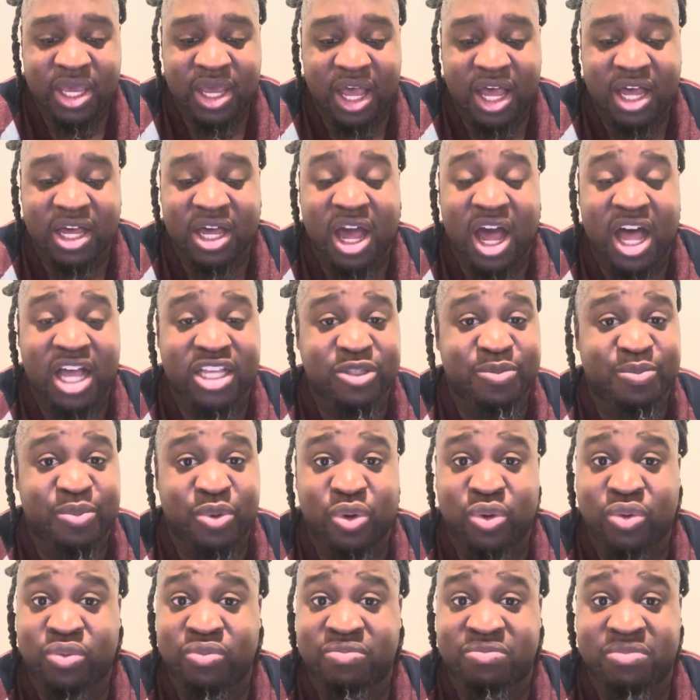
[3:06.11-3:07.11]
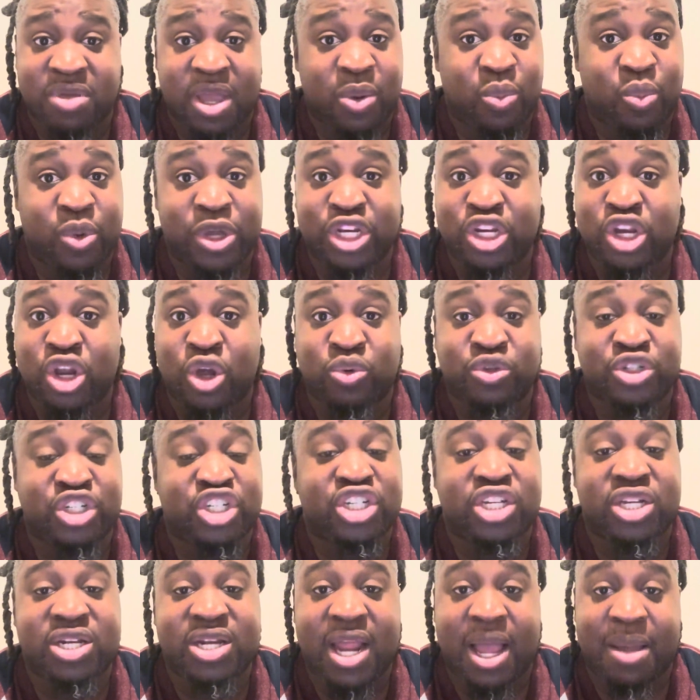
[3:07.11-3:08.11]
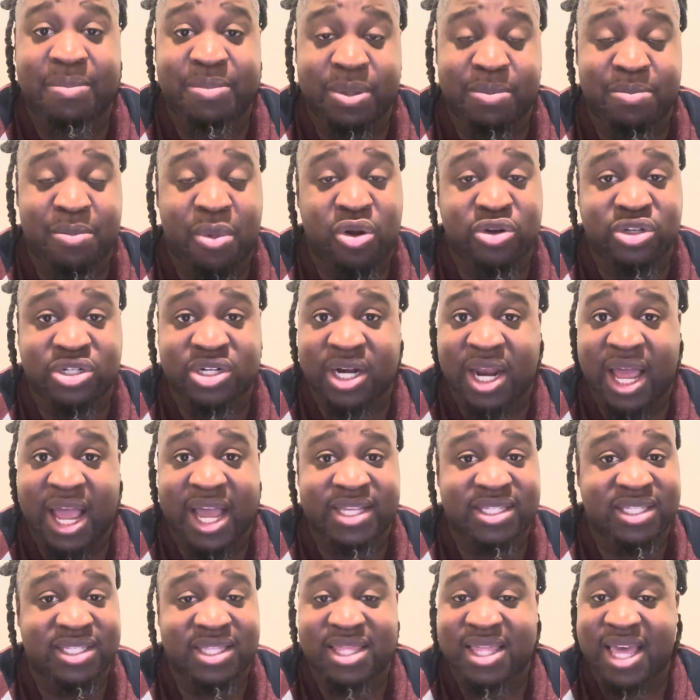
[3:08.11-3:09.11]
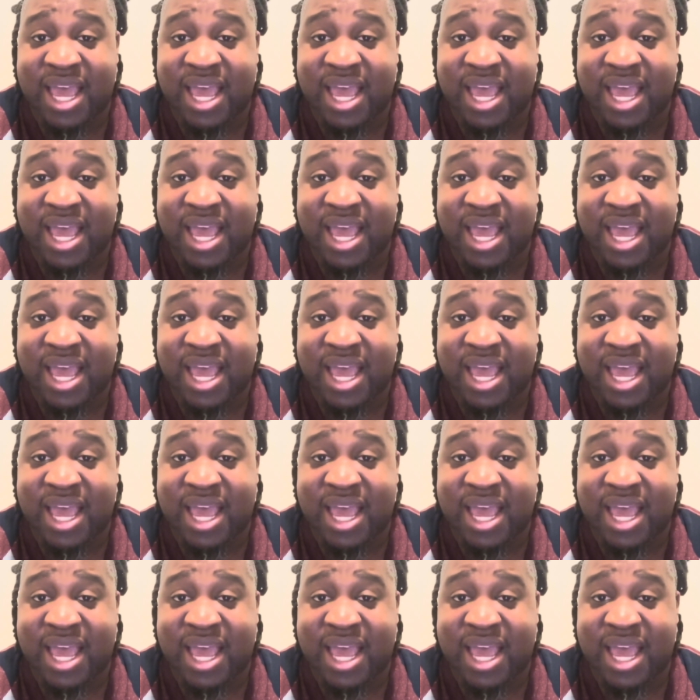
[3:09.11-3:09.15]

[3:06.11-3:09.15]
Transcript: A gospel that we know should not be marginalized.